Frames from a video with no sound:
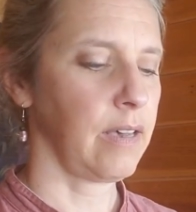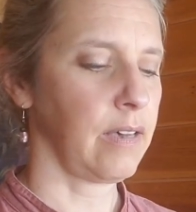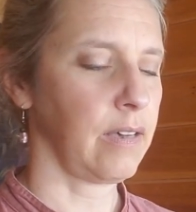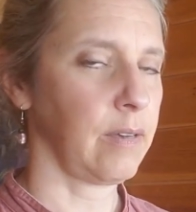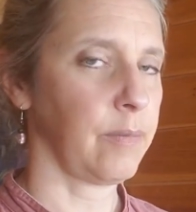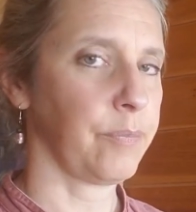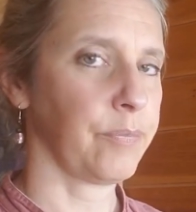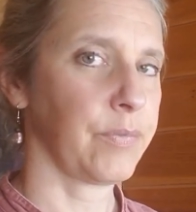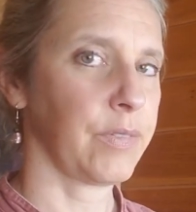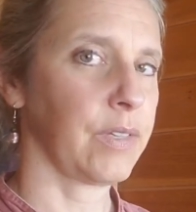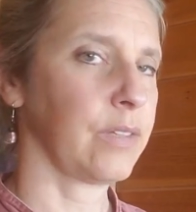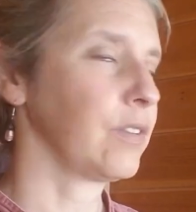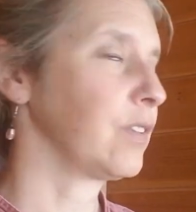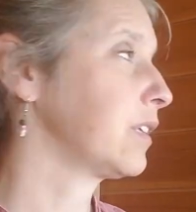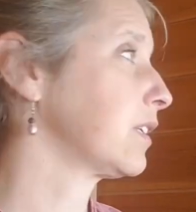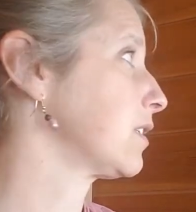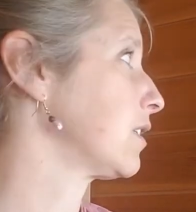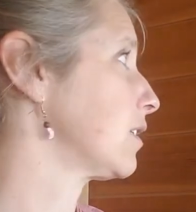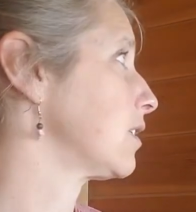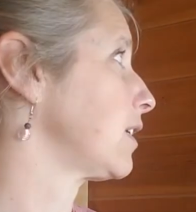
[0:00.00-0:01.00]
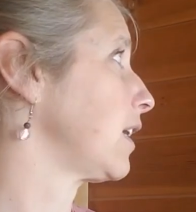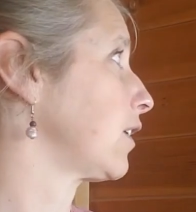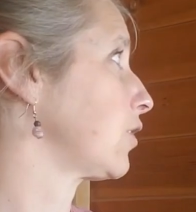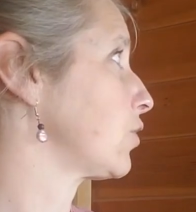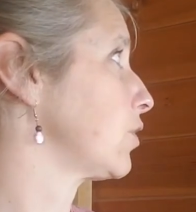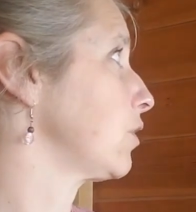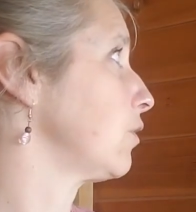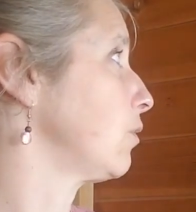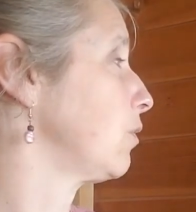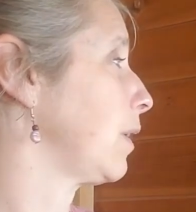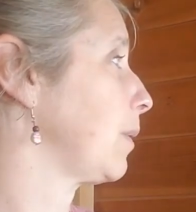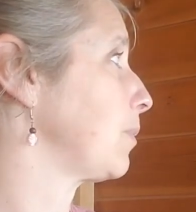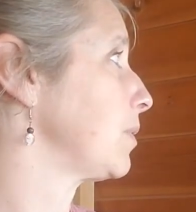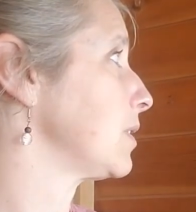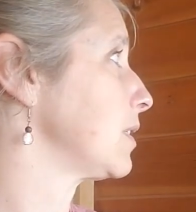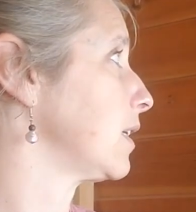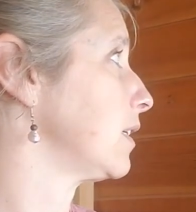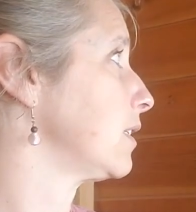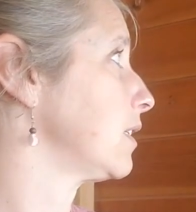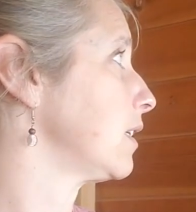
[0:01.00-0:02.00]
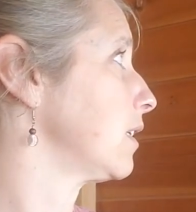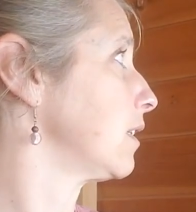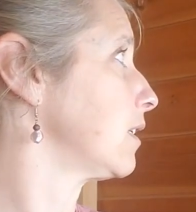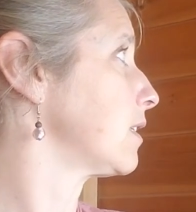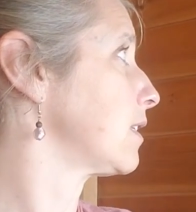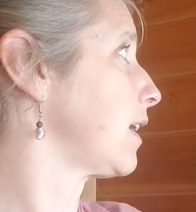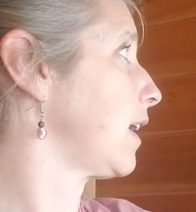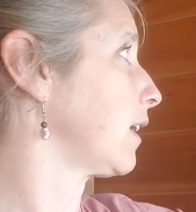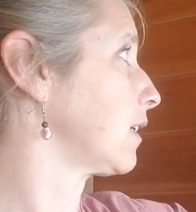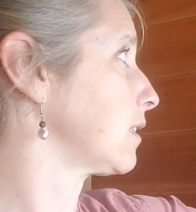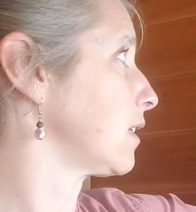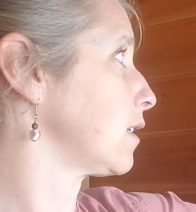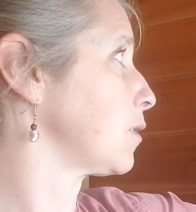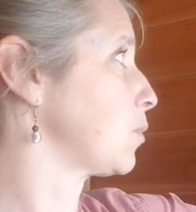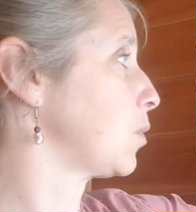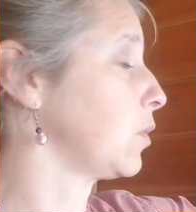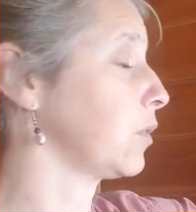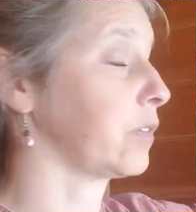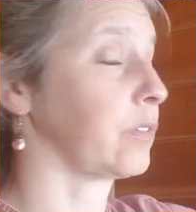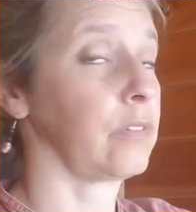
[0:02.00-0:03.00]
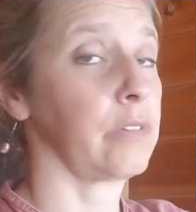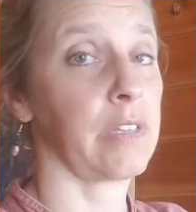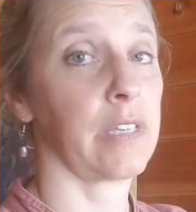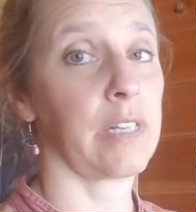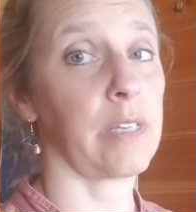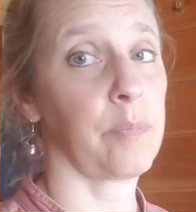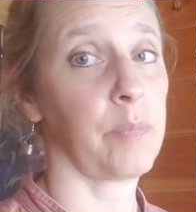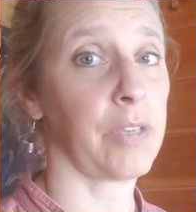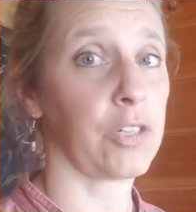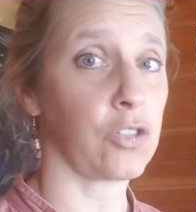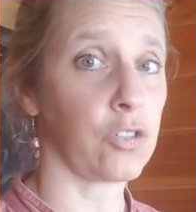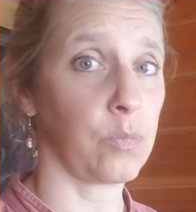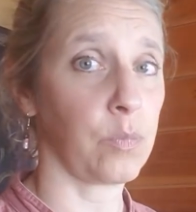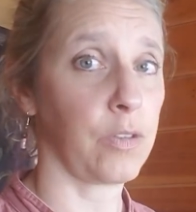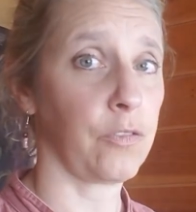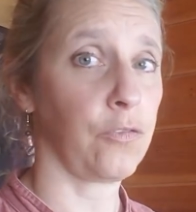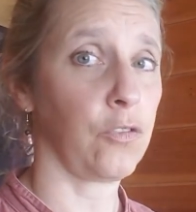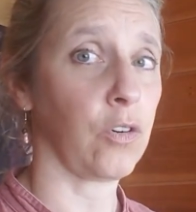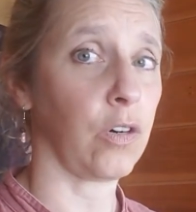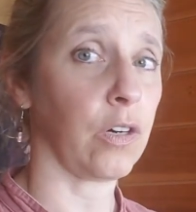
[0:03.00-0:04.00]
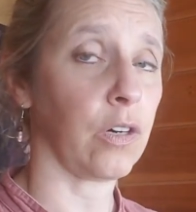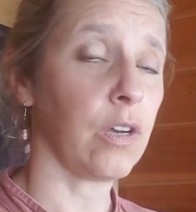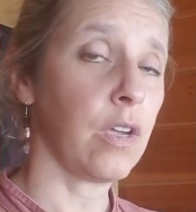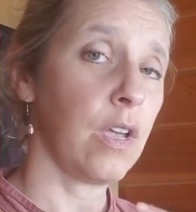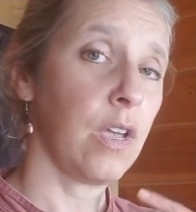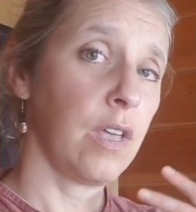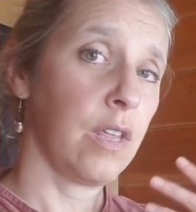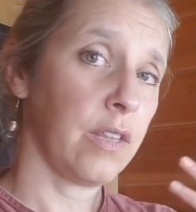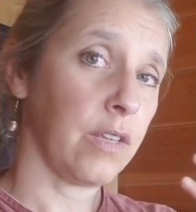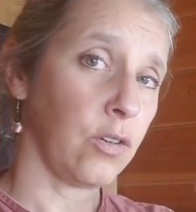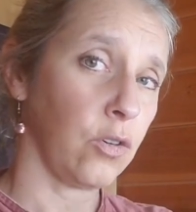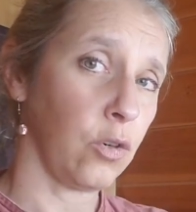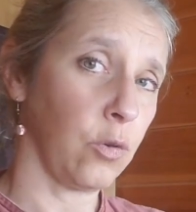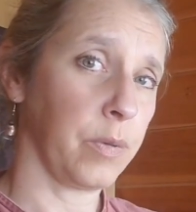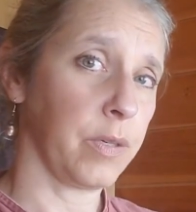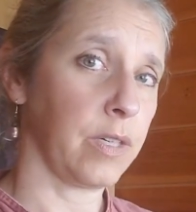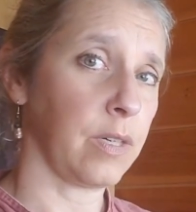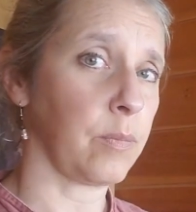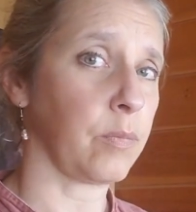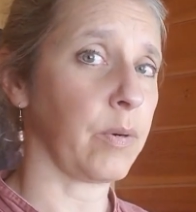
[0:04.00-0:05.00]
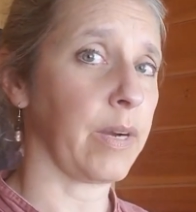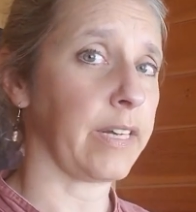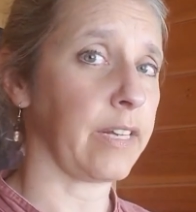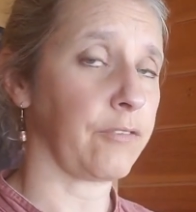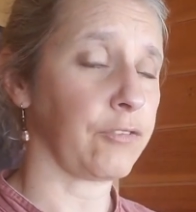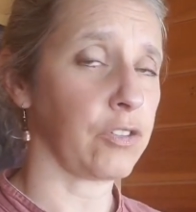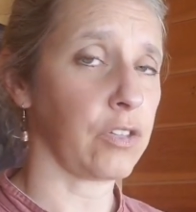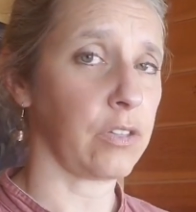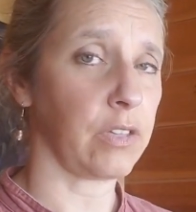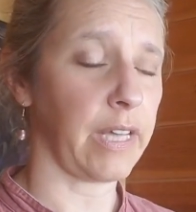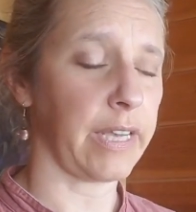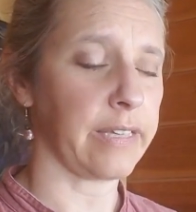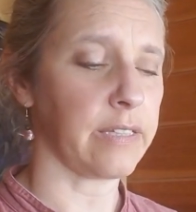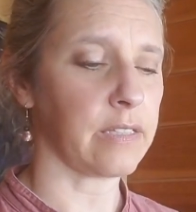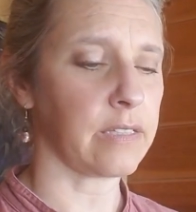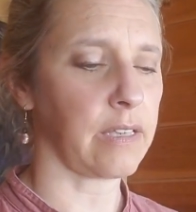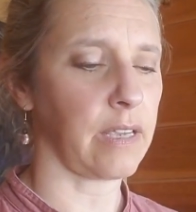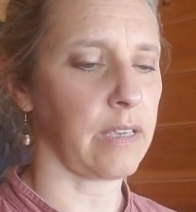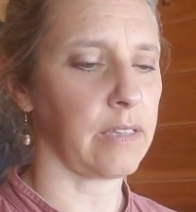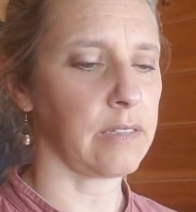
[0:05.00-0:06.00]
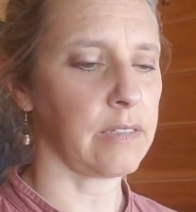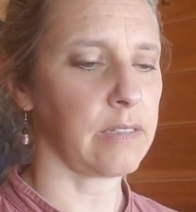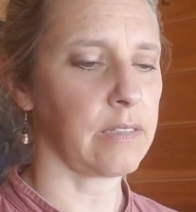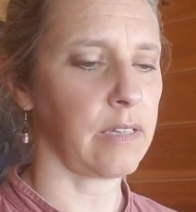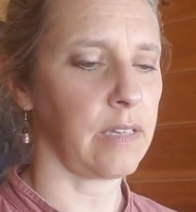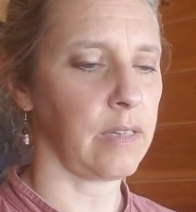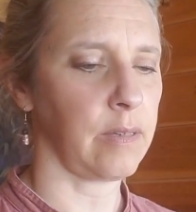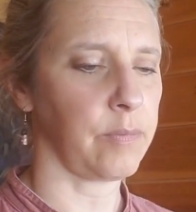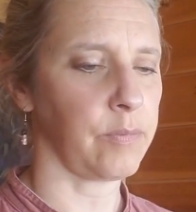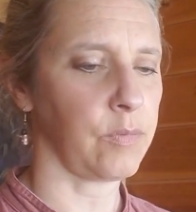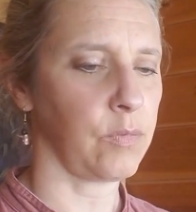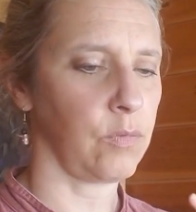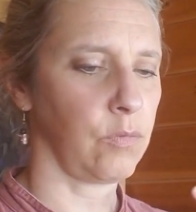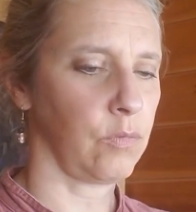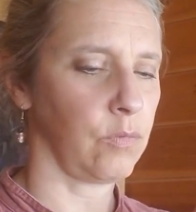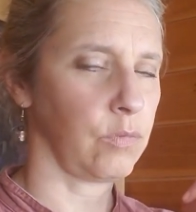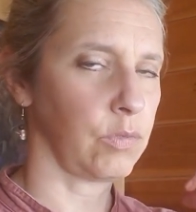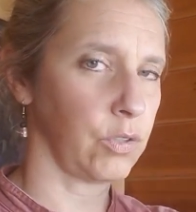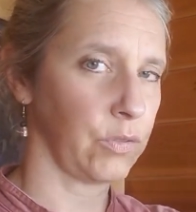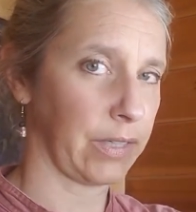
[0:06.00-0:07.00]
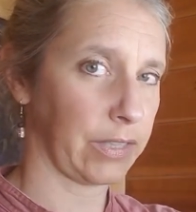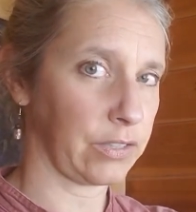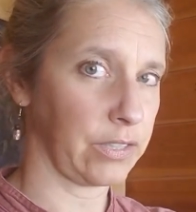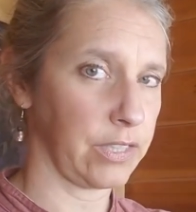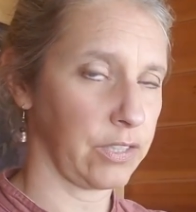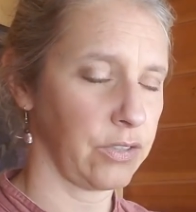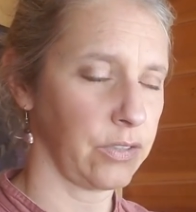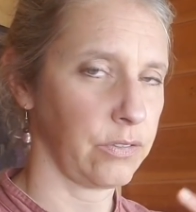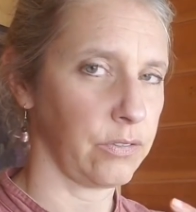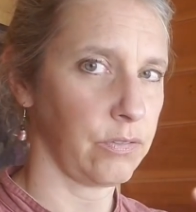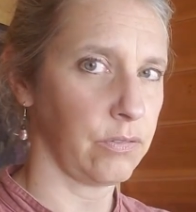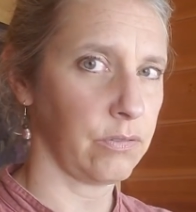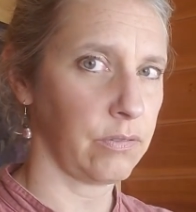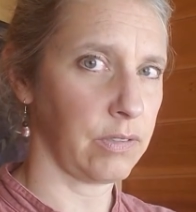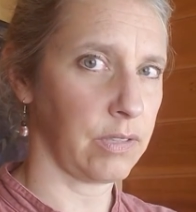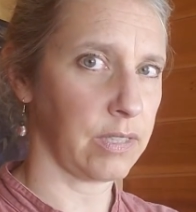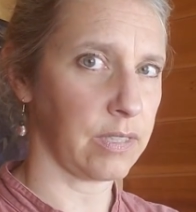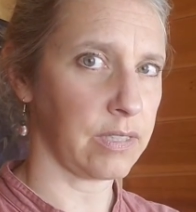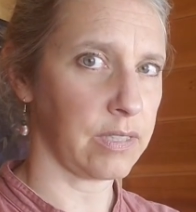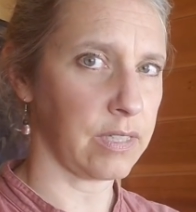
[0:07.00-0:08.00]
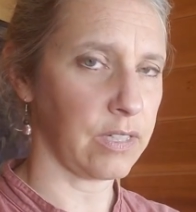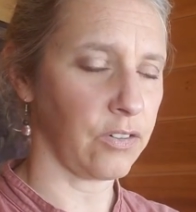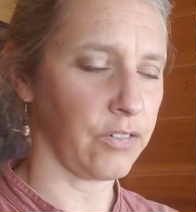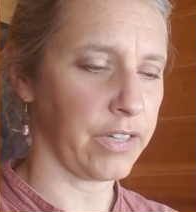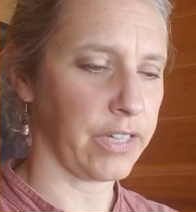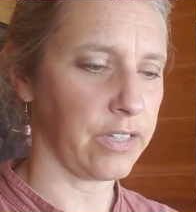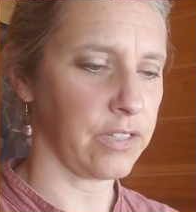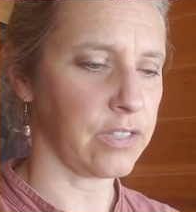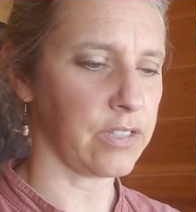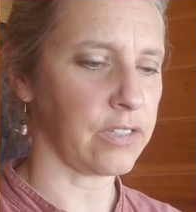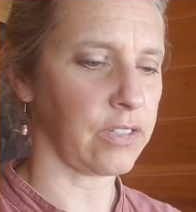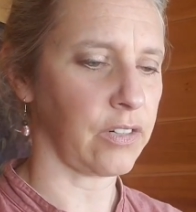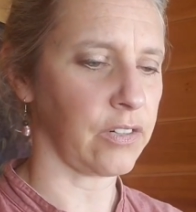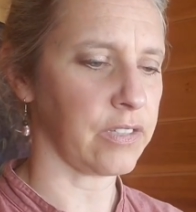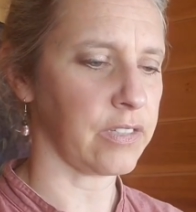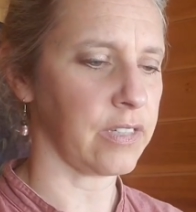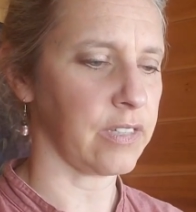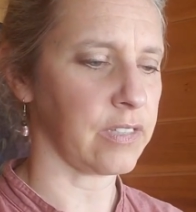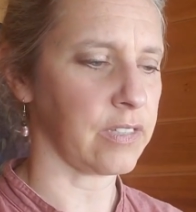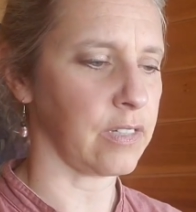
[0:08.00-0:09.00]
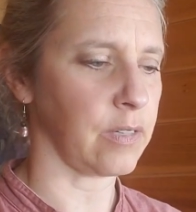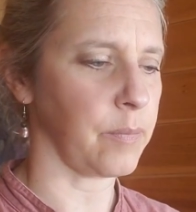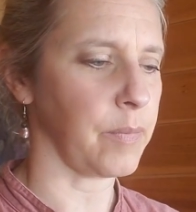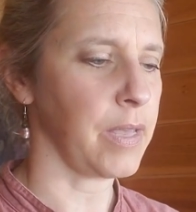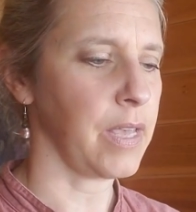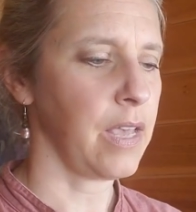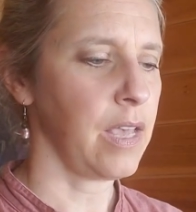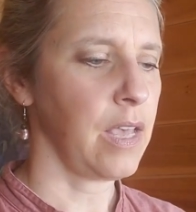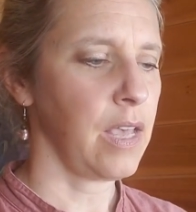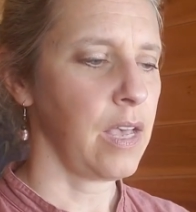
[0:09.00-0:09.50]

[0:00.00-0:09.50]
Um, this is actually representing this access portal that I mentioned before that opened up right after the Lion's Gate, um, directly to the Sirian star system.